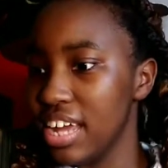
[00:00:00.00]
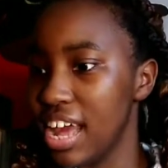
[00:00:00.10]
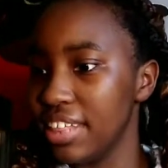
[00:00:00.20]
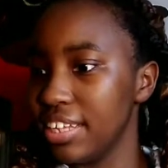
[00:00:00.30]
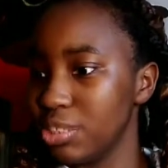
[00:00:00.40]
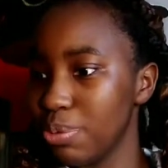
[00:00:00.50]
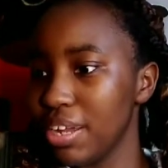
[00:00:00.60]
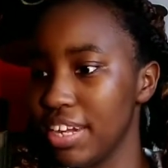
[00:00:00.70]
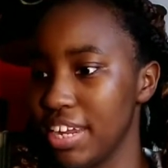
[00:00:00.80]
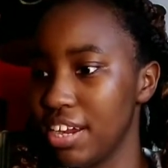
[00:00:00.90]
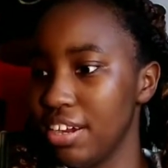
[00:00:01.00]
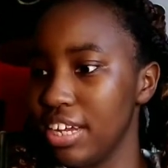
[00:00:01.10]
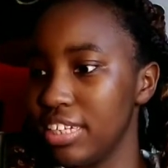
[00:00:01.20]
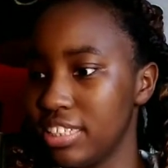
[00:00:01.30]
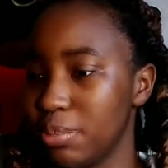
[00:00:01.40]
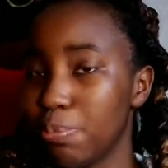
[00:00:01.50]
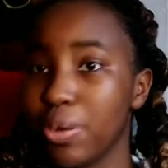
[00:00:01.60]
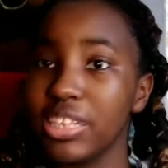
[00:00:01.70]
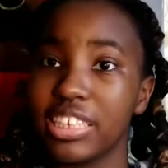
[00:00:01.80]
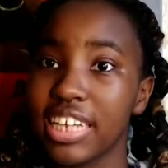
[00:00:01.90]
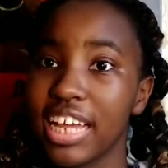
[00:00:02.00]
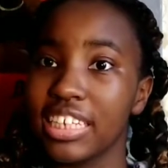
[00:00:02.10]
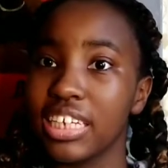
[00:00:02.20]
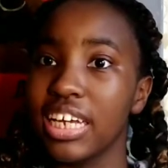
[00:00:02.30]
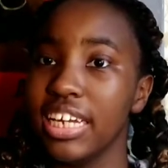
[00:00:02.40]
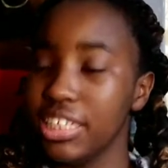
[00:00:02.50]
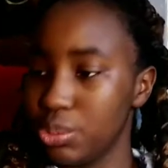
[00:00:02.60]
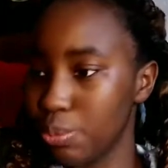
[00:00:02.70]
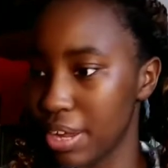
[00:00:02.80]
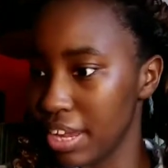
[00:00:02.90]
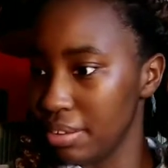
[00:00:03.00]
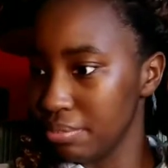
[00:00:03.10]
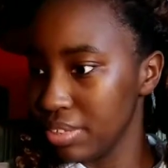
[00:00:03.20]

And this right here is the Princess Hisui.